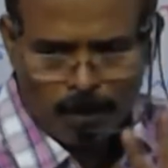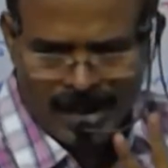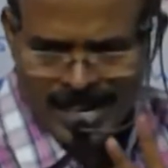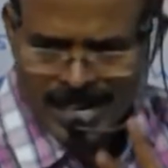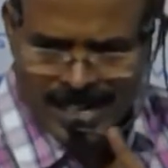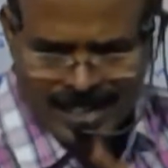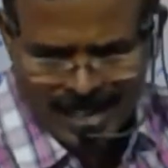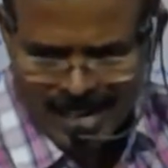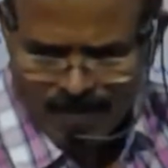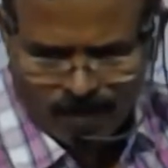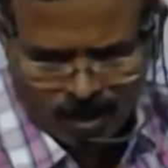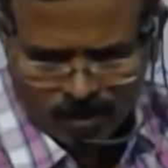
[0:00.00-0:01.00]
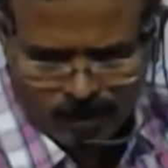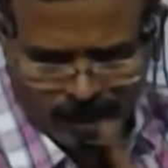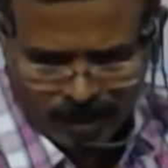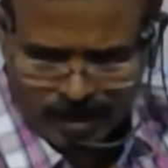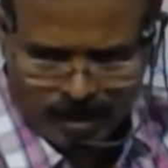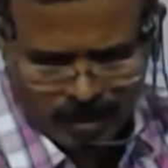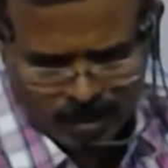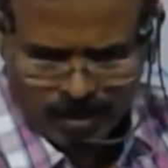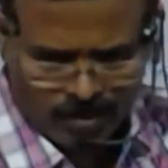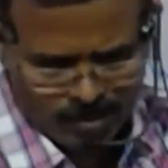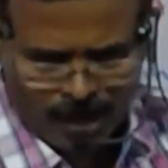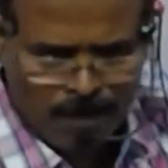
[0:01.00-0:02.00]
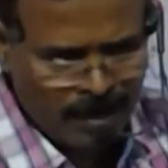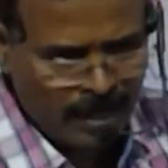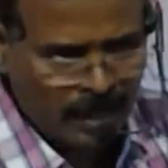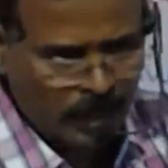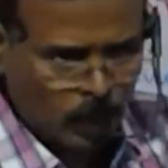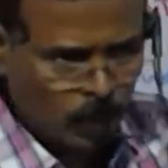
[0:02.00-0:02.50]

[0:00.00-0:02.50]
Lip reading: But same meaning,